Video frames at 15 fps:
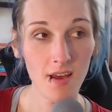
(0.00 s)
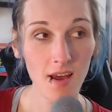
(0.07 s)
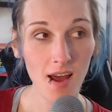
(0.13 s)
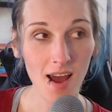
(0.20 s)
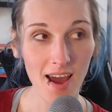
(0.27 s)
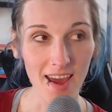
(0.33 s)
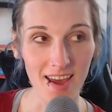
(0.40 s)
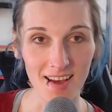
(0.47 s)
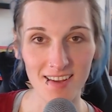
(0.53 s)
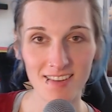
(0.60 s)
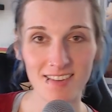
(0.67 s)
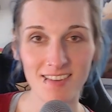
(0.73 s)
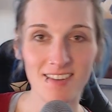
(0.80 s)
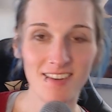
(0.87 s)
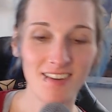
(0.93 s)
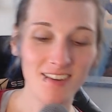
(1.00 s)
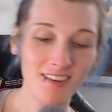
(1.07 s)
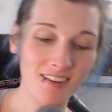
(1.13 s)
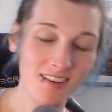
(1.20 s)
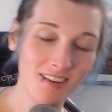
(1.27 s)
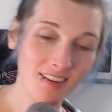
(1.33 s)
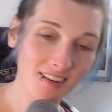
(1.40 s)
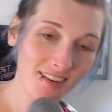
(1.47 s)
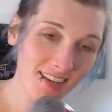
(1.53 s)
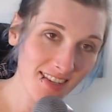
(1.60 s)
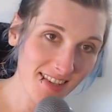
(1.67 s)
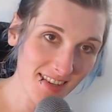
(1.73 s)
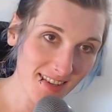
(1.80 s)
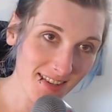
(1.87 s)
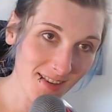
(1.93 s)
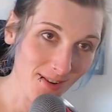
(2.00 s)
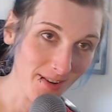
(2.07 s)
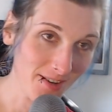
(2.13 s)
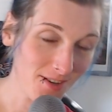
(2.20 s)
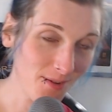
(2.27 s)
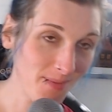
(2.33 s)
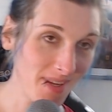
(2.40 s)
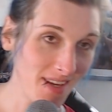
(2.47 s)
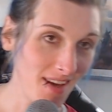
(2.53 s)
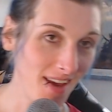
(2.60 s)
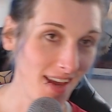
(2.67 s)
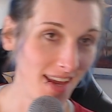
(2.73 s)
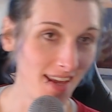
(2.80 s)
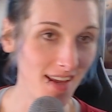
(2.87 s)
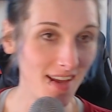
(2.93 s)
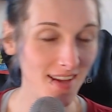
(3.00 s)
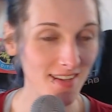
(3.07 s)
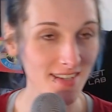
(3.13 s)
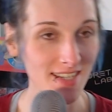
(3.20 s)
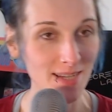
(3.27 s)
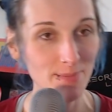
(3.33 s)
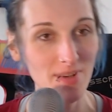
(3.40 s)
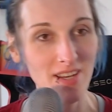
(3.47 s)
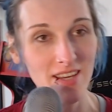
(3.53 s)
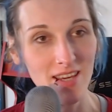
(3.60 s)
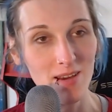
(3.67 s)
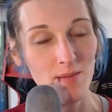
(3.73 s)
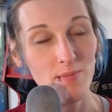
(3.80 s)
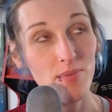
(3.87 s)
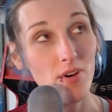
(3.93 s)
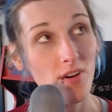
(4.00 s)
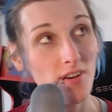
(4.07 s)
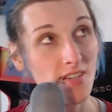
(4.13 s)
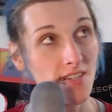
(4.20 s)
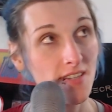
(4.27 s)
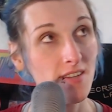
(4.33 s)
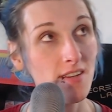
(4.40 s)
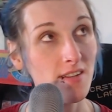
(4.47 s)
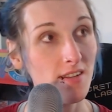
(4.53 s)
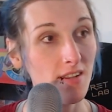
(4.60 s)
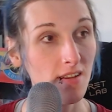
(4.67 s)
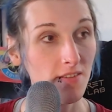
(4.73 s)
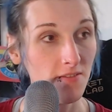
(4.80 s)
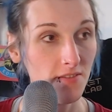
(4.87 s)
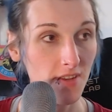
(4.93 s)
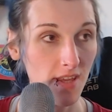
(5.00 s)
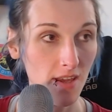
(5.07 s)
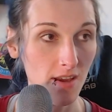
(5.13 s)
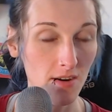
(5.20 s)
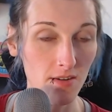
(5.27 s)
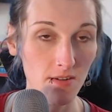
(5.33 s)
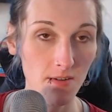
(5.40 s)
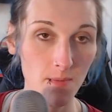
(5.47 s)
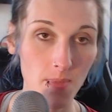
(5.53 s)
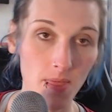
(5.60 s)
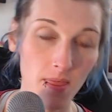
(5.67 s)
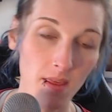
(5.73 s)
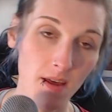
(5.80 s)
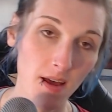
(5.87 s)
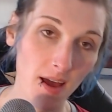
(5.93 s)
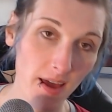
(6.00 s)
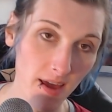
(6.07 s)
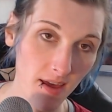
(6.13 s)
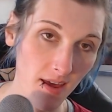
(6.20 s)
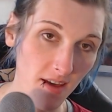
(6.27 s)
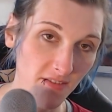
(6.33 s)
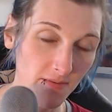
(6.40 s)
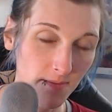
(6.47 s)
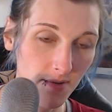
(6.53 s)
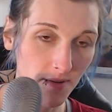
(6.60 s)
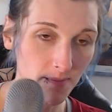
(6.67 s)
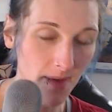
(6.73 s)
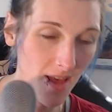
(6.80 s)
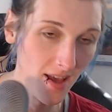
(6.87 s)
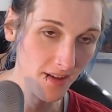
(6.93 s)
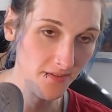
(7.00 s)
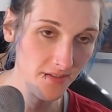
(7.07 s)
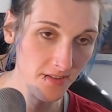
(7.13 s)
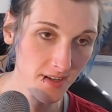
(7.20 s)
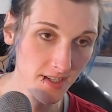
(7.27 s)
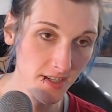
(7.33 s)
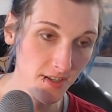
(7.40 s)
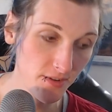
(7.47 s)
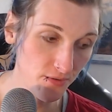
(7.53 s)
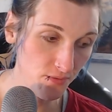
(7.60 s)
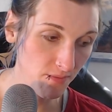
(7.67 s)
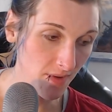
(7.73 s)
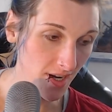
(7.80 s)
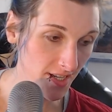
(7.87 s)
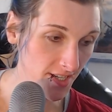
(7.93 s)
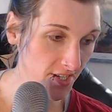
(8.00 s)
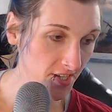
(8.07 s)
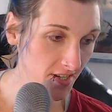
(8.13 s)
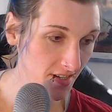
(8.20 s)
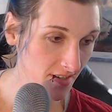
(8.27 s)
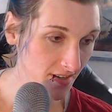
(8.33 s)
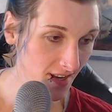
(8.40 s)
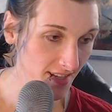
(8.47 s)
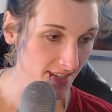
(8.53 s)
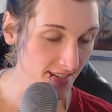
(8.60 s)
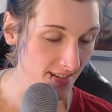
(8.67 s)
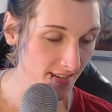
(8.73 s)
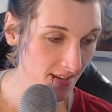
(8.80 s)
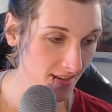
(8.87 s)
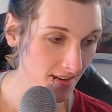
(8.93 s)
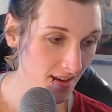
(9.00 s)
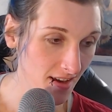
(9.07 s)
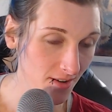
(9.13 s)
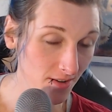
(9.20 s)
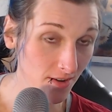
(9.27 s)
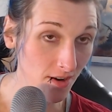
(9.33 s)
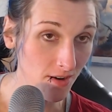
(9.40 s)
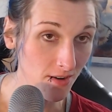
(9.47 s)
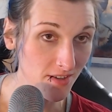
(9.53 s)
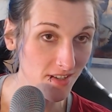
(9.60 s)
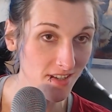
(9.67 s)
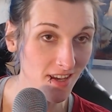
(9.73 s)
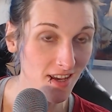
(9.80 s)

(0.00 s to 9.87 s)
Hi, this is going to be a deeply personal video. I haven't prepared for too much. Let's see how it goes.